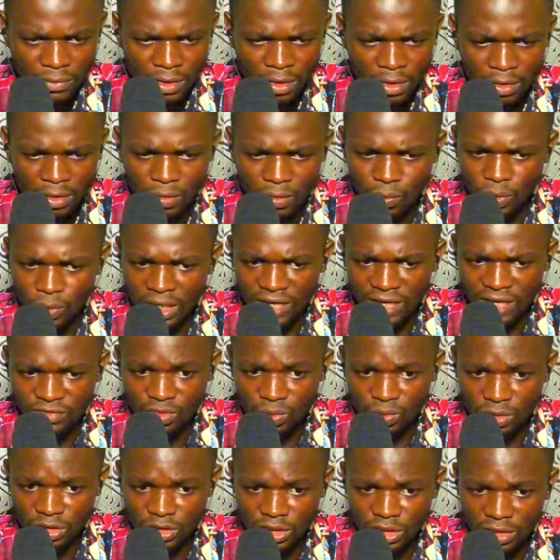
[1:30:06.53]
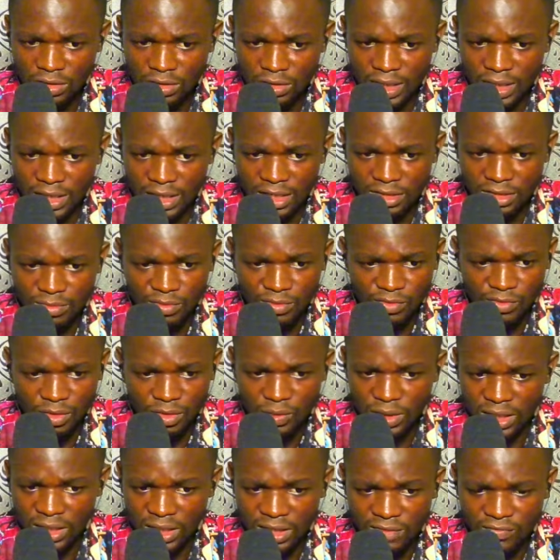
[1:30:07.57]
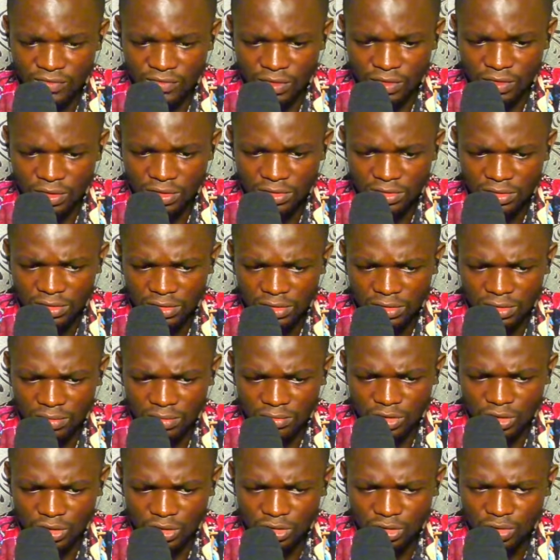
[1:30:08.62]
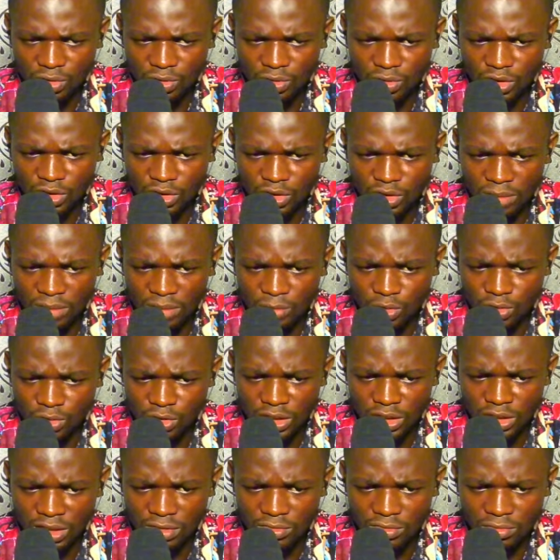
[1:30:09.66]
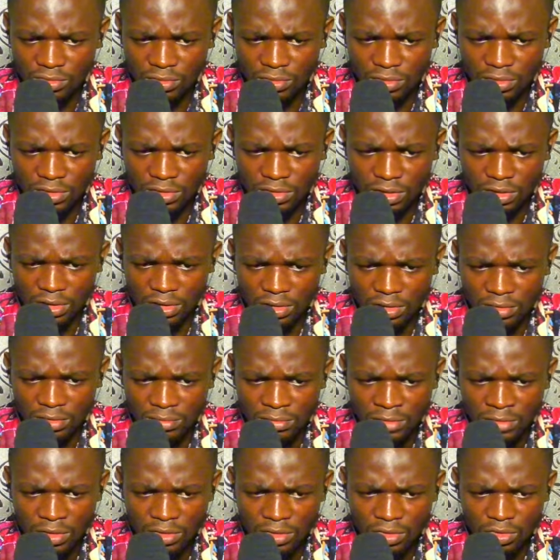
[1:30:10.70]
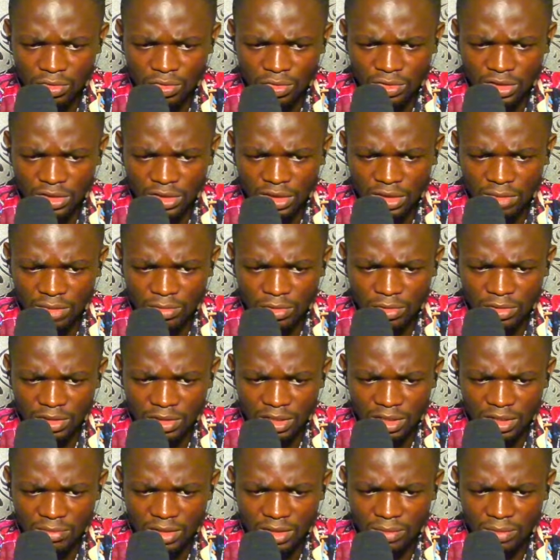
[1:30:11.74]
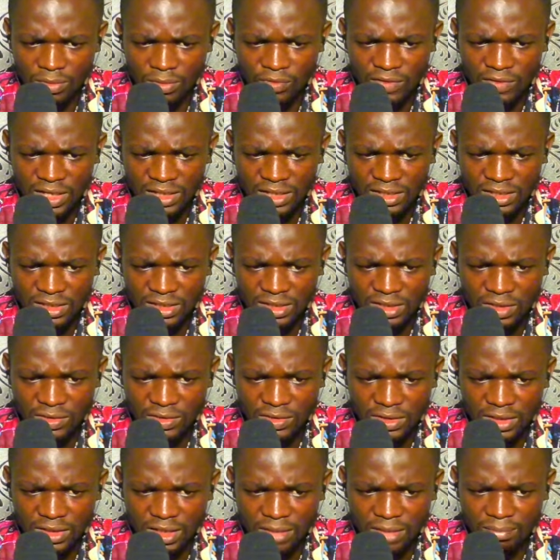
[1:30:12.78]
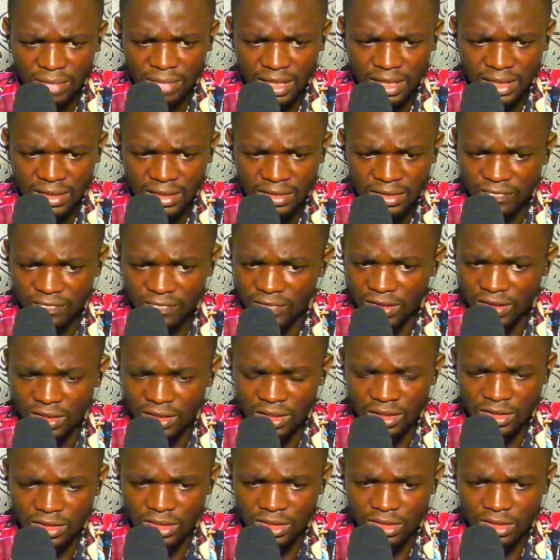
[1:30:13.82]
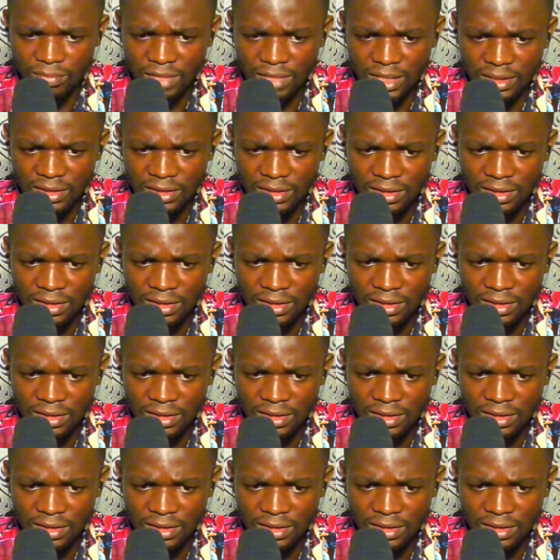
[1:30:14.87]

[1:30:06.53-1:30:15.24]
We have to watch out, guys, before we get fucked. I'm also trying to not lose the game on time. A move like this now is not a plan, very legit plan.